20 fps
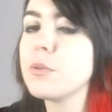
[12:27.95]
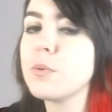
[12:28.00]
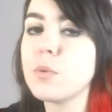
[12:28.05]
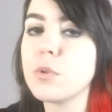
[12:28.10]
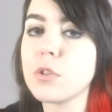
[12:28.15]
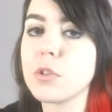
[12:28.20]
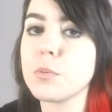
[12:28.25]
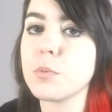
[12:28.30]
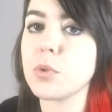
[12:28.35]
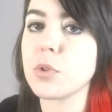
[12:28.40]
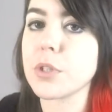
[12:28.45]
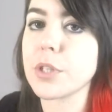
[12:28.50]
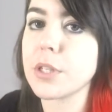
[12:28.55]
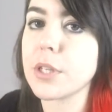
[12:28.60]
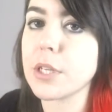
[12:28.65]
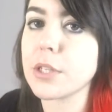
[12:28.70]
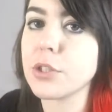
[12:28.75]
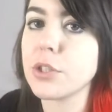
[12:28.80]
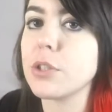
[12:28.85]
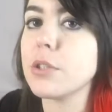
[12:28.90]
these were just some more
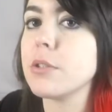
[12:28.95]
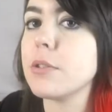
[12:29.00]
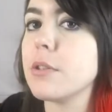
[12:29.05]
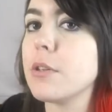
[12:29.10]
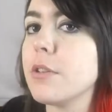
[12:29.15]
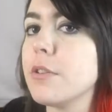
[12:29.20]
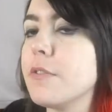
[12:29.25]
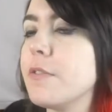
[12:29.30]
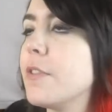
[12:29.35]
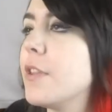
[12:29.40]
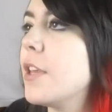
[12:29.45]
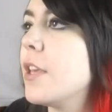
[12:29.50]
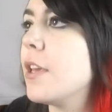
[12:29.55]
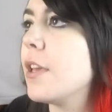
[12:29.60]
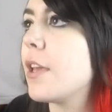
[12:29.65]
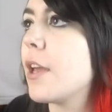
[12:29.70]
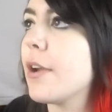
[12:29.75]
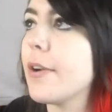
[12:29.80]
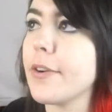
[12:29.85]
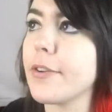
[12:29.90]
sketches of
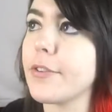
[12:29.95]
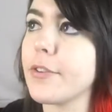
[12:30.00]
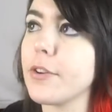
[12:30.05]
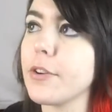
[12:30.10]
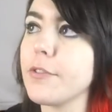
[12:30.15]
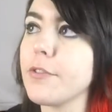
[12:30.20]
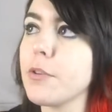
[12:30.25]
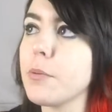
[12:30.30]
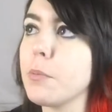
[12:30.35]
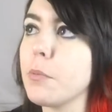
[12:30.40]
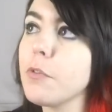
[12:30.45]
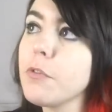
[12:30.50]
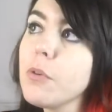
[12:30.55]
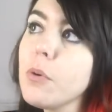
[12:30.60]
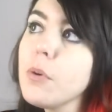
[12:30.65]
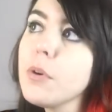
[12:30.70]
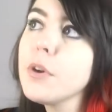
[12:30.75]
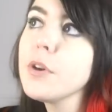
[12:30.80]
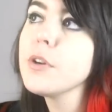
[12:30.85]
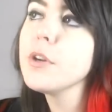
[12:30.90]
the character from
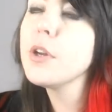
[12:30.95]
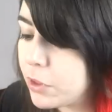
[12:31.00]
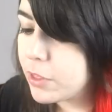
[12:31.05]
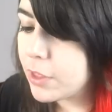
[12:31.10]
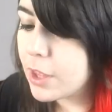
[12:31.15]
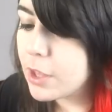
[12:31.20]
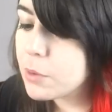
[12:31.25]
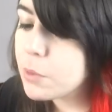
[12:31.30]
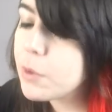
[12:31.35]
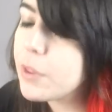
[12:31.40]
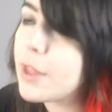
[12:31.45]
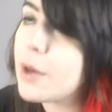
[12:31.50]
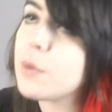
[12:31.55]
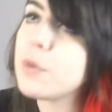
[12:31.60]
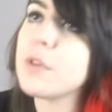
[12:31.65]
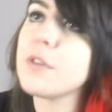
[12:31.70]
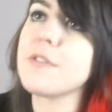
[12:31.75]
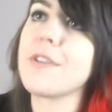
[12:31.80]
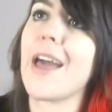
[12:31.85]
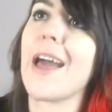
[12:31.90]
before, with and without his